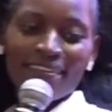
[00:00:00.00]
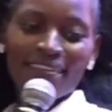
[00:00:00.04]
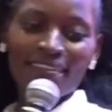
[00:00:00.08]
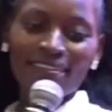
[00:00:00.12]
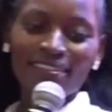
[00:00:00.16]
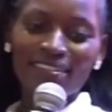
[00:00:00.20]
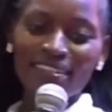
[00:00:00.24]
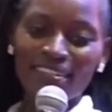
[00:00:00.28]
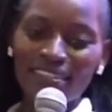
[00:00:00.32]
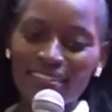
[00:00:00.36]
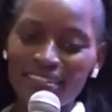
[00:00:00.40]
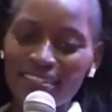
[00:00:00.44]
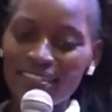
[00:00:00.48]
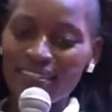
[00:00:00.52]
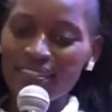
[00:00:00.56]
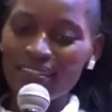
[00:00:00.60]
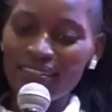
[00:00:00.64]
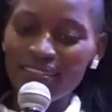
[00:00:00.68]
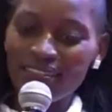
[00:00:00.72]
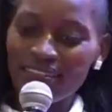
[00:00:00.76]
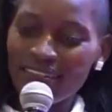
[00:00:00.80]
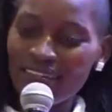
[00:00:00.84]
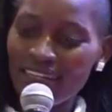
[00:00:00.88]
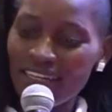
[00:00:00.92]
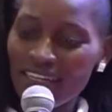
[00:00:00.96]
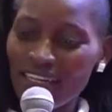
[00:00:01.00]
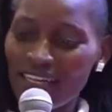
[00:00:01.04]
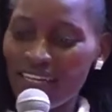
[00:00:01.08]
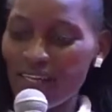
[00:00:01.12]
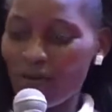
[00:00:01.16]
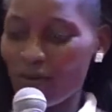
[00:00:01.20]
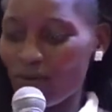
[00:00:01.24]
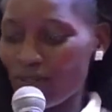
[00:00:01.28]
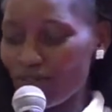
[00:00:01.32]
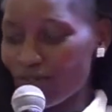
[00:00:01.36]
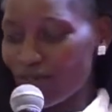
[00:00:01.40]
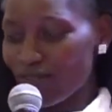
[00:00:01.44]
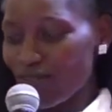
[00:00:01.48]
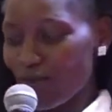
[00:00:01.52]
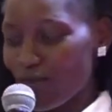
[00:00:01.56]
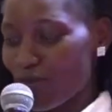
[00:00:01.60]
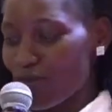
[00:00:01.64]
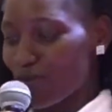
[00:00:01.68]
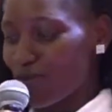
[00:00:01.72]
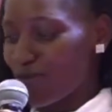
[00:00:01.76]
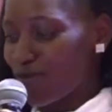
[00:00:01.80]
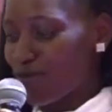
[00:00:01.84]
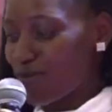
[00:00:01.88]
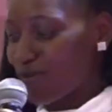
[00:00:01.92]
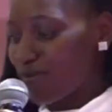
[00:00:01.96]
Chani, I was not
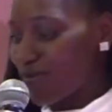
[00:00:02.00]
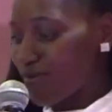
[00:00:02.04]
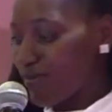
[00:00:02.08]
supposed to